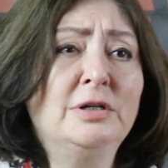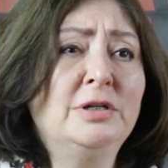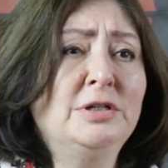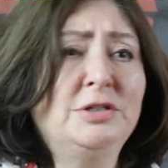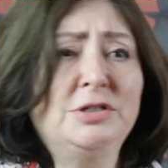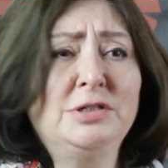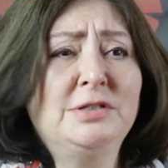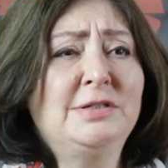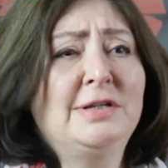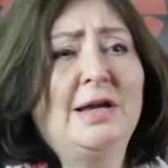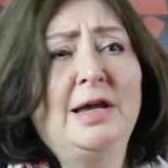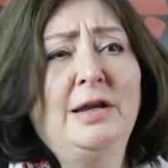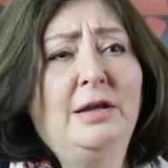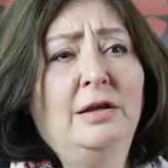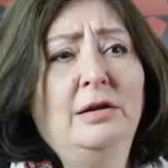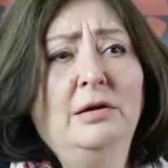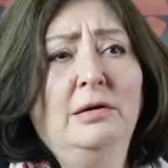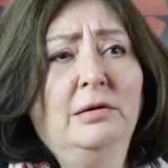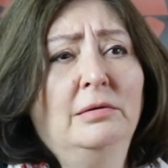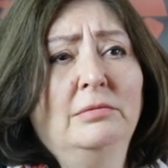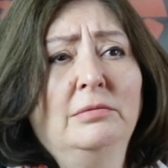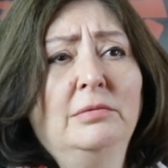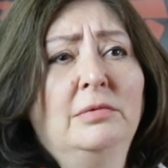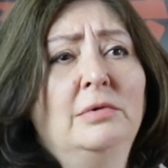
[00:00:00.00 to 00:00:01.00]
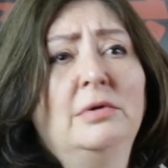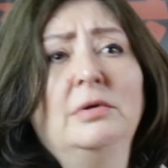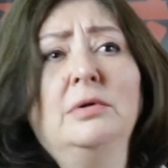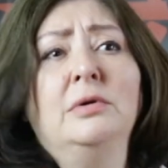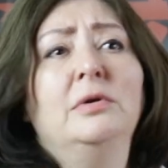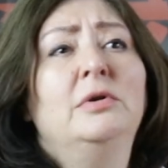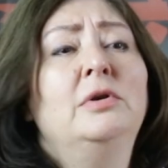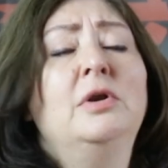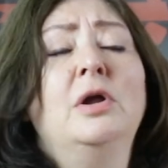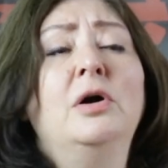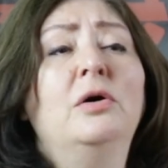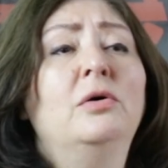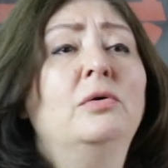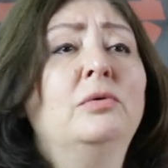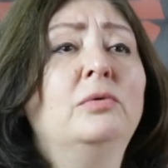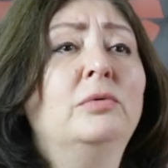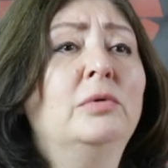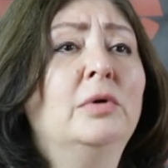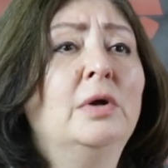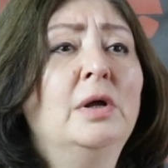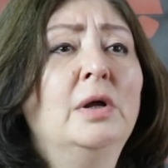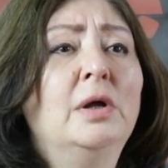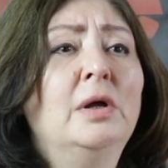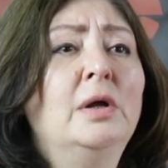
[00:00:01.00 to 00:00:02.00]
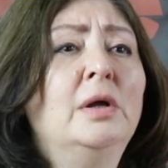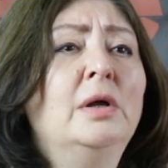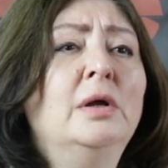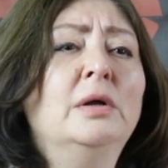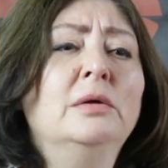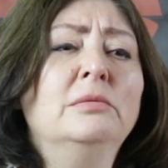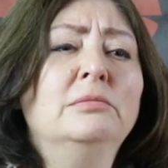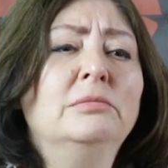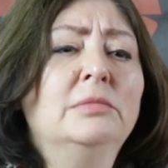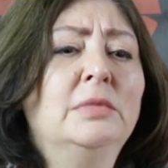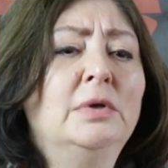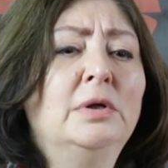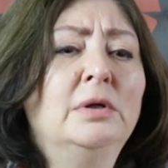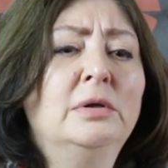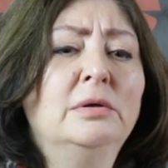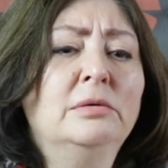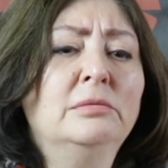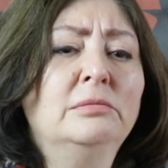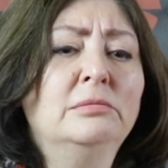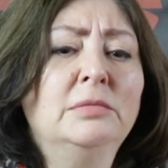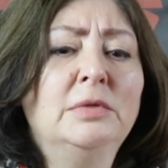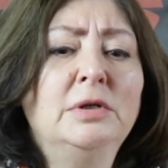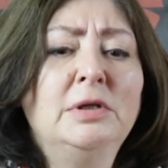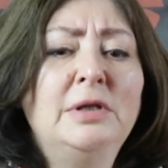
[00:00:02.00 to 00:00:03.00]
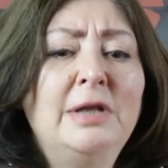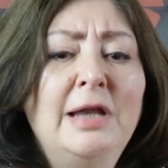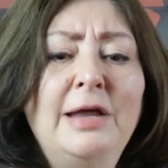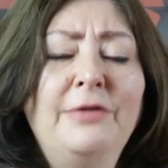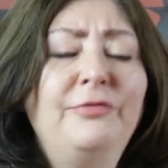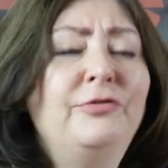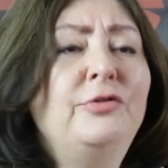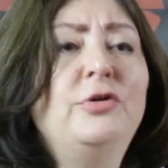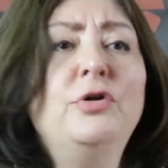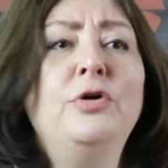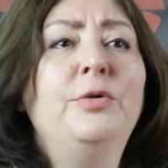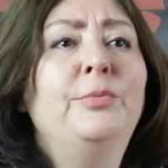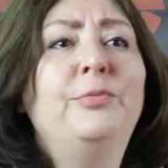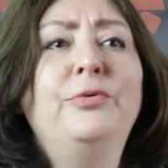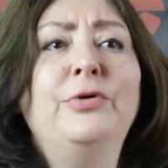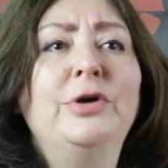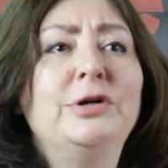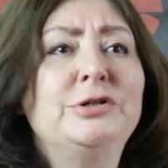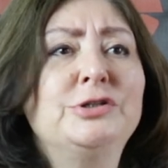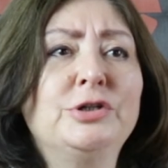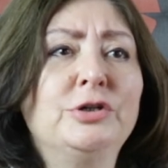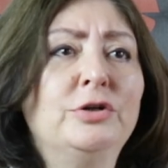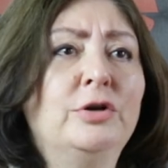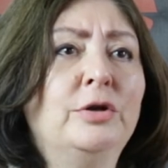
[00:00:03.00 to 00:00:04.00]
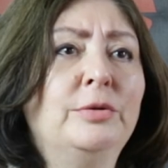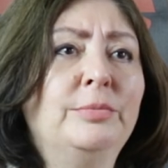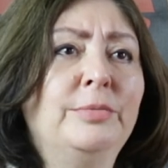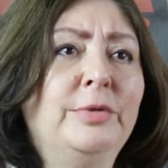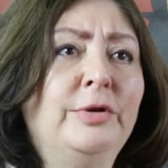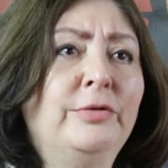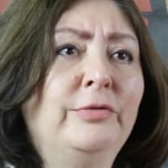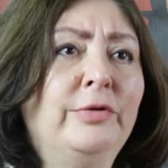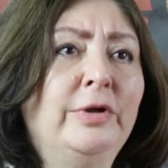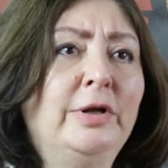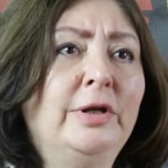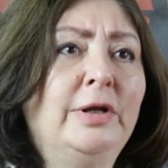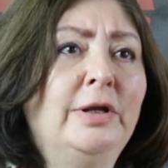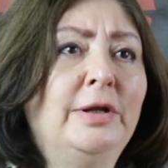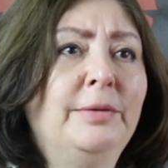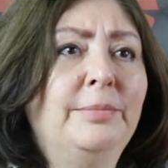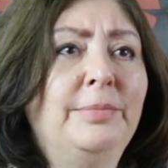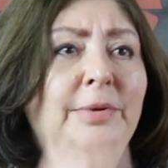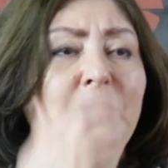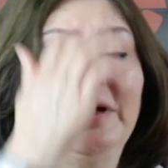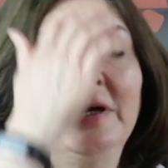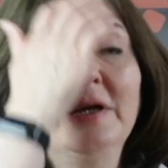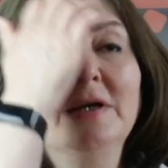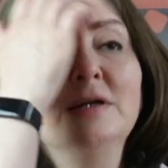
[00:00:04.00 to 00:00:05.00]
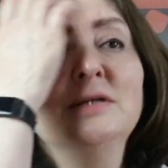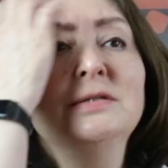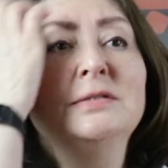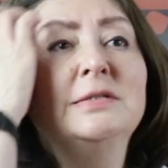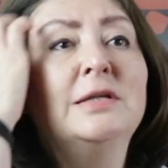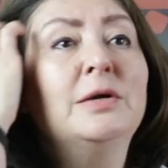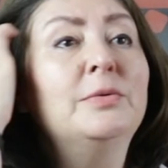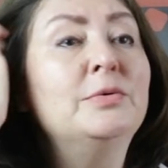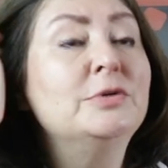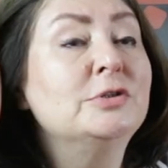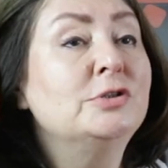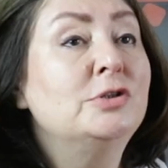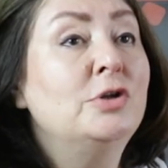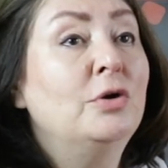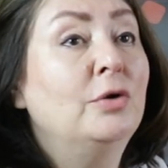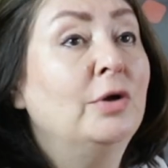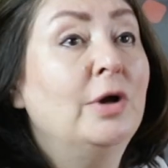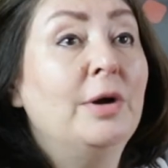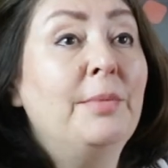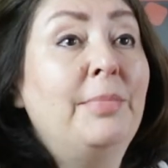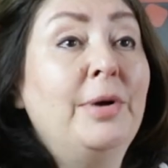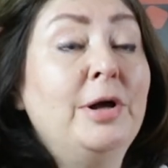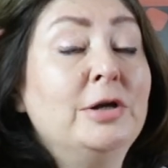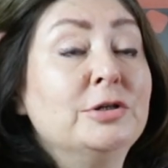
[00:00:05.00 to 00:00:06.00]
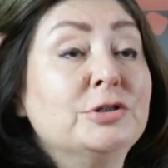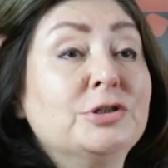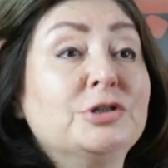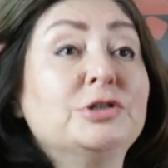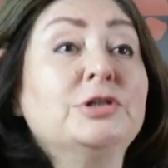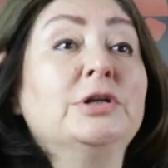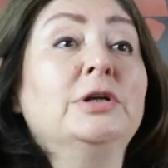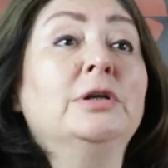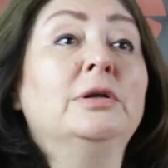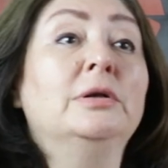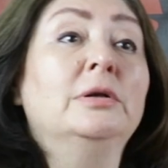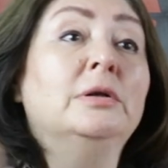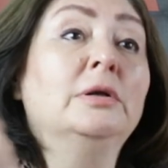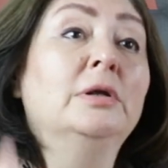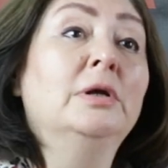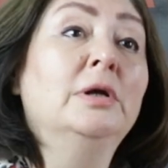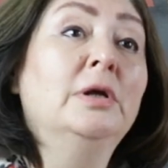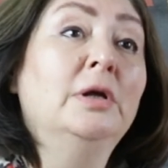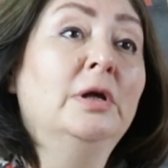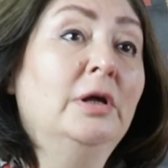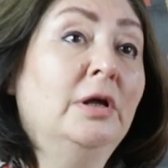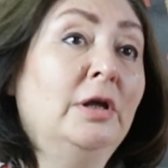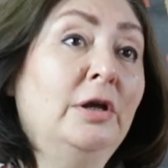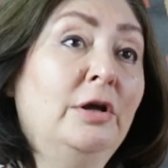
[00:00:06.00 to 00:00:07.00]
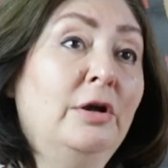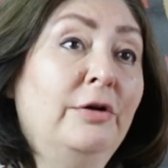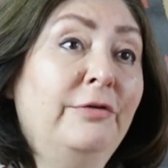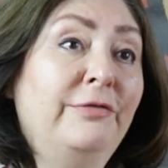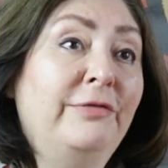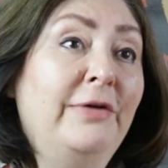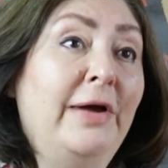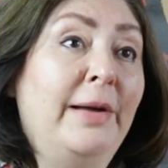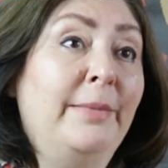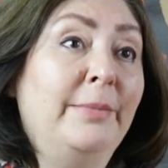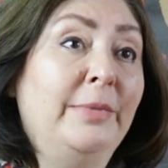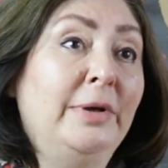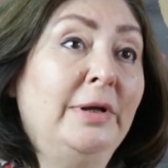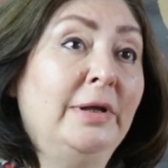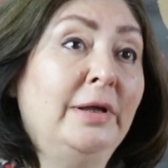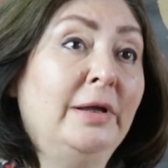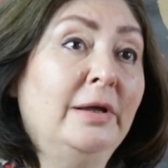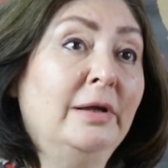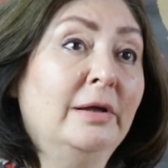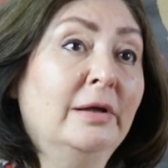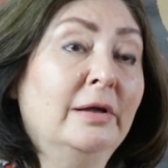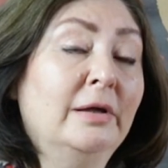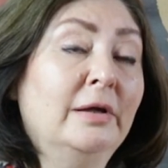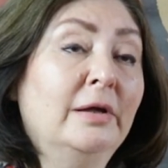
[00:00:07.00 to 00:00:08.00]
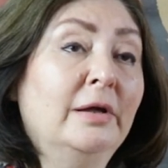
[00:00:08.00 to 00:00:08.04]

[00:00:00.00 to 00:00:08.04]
It just had no, um, it left no impression on me really because there was no compulsion in our family.